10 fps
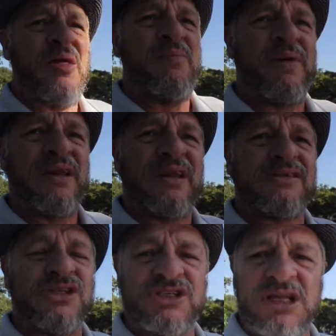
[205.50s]
But
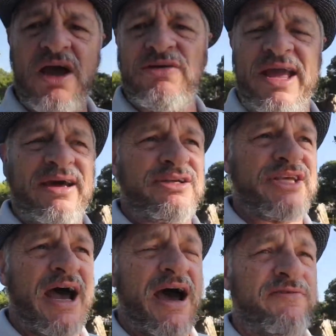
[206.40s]
to slow down is
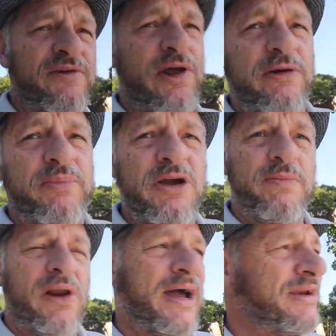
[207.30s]
hard for a lot of
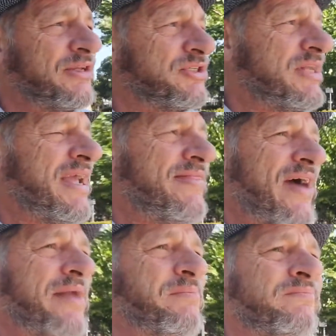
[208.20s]
people, I understand
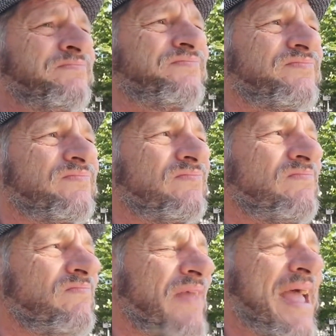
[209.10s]
that.
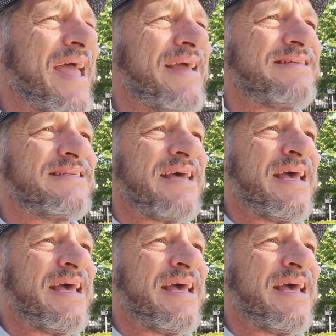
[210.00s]
And